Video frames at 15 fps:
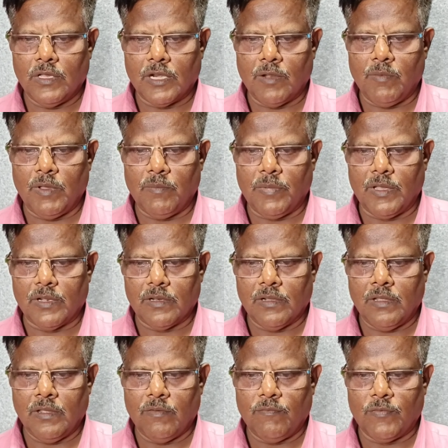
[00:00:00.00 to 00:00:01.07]
Remember,
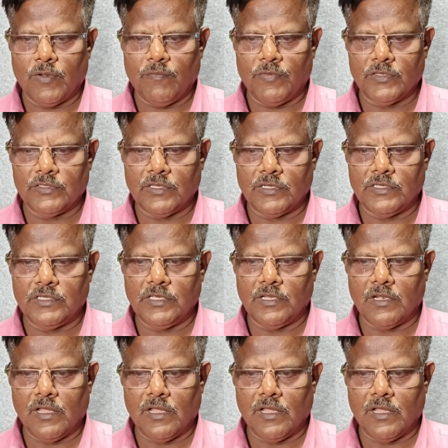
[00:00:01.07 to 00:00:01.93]
Professor G.